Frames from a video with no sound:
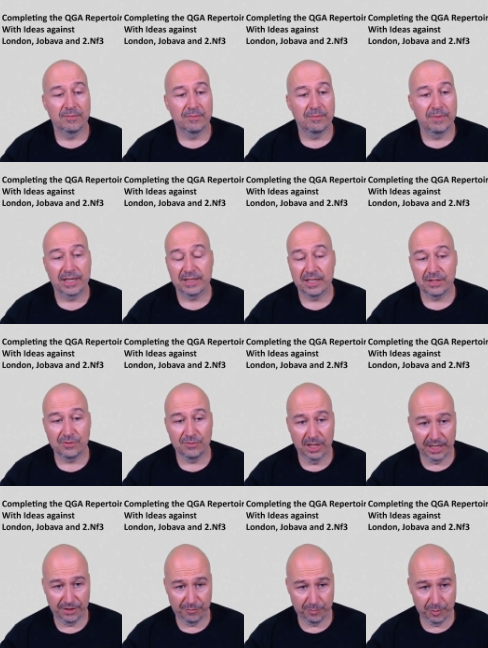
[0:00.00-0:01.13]
Black doesn't really
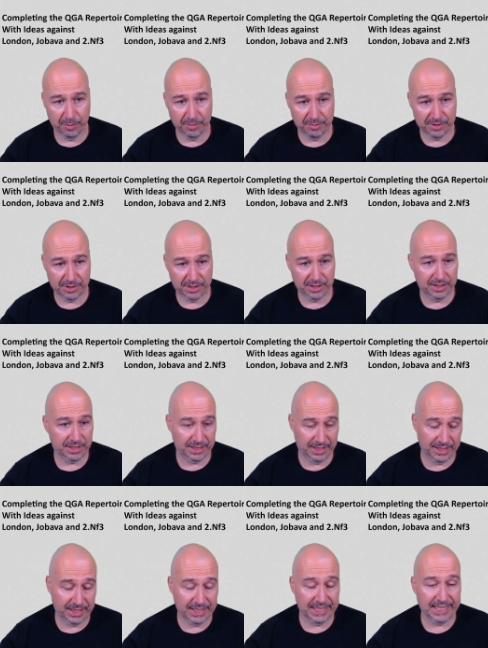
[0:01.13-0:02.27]
have problems.
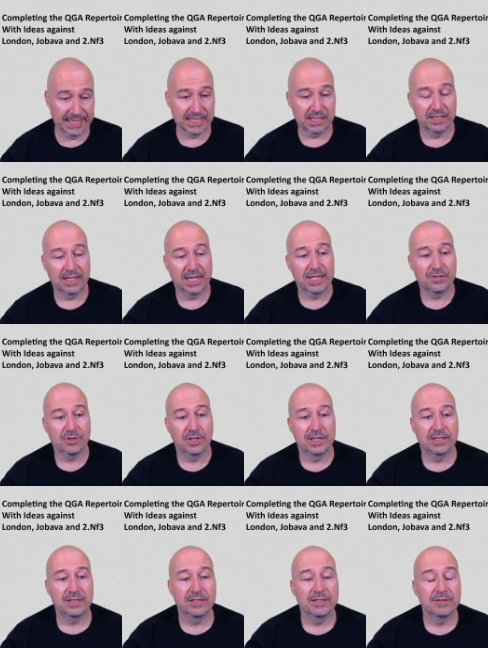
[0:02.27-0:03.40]
He has an
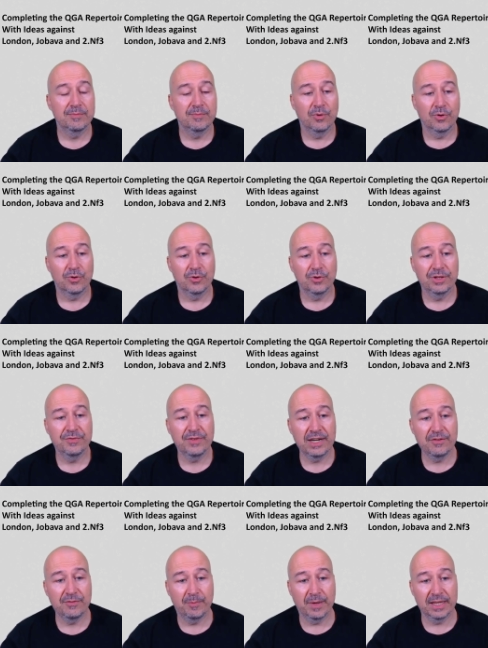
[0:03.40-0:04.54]
isolated pawn on
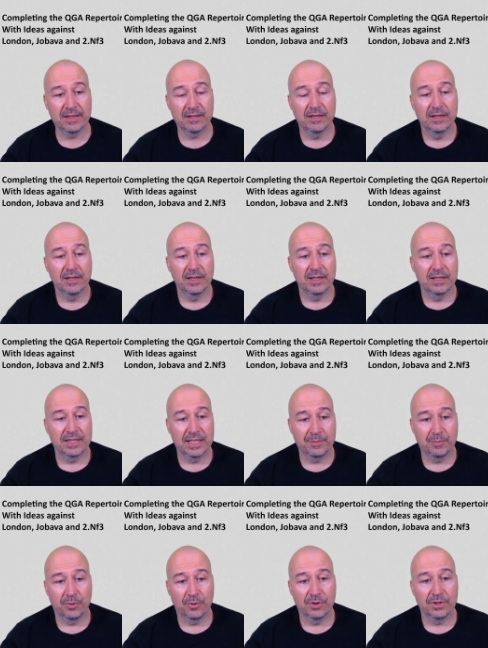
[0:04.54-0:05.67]
E5, but
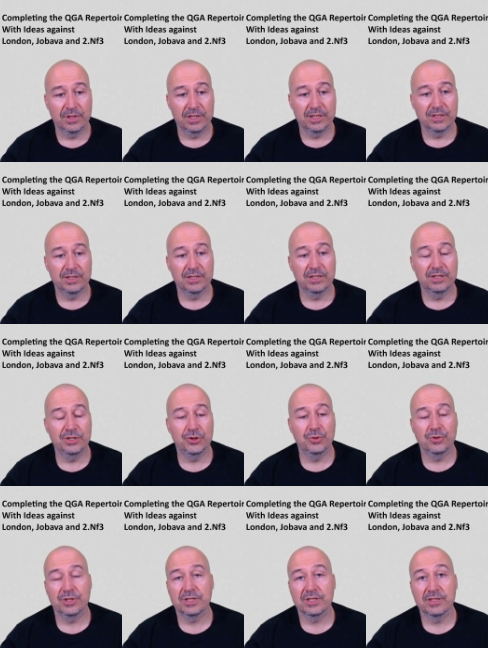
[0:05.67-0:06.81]
that pawn
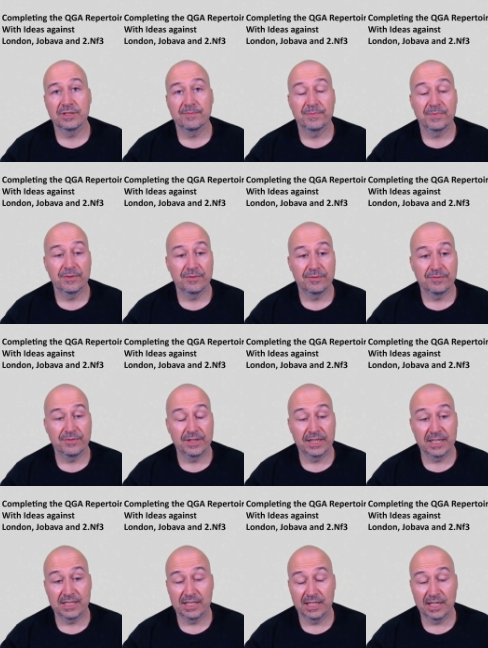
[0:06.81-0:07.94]
ensures a
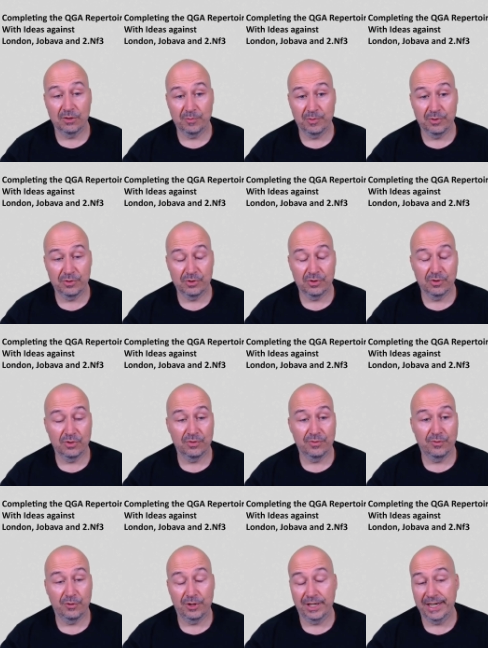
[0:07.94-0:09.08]
fantastic outpost
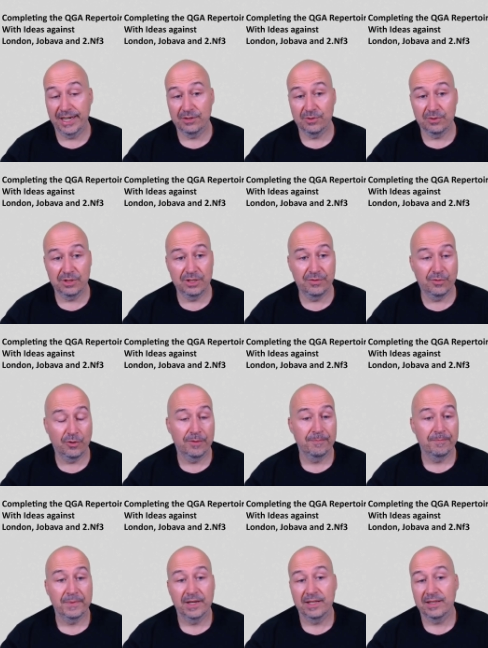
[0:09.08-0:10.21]
for a knight on D4,
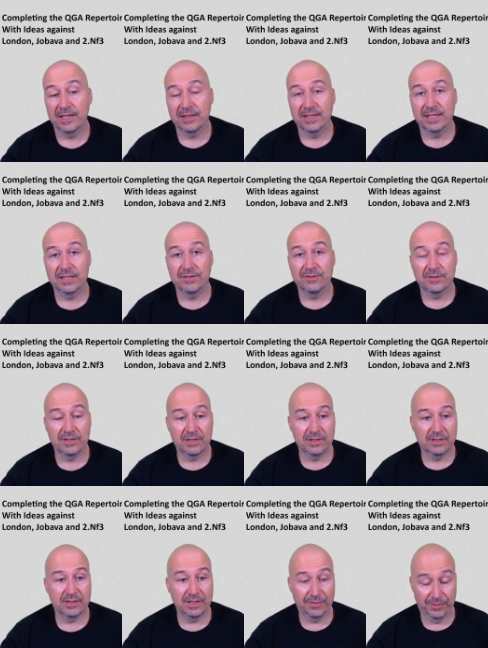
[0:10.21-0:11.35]
and that knight is
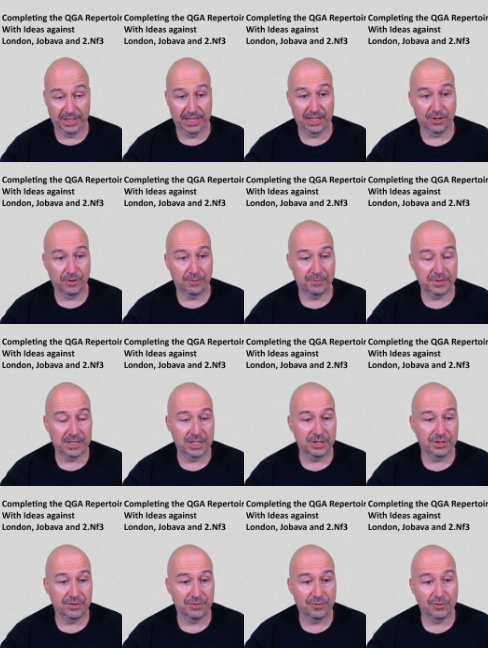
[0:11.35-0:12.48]
definitely a
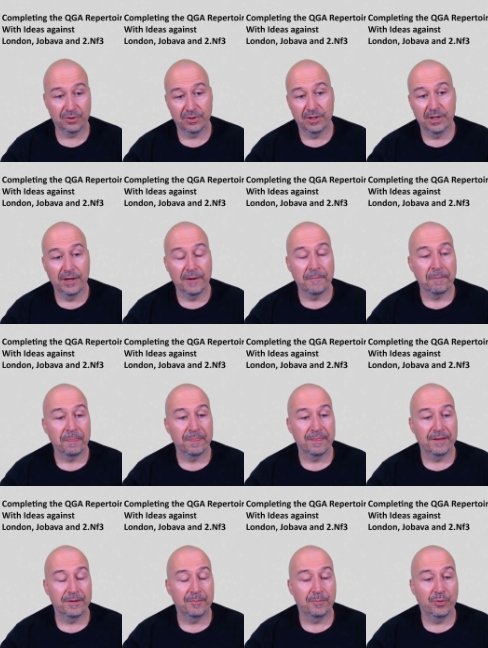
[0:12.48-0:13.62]
compensation for
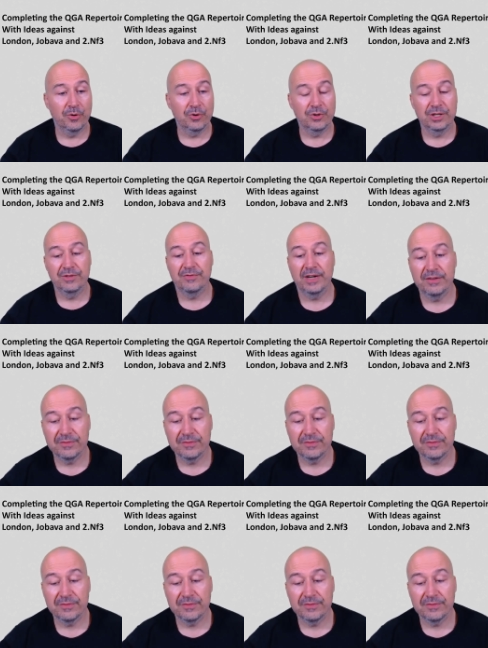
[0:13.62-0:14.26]
the pawn on E5.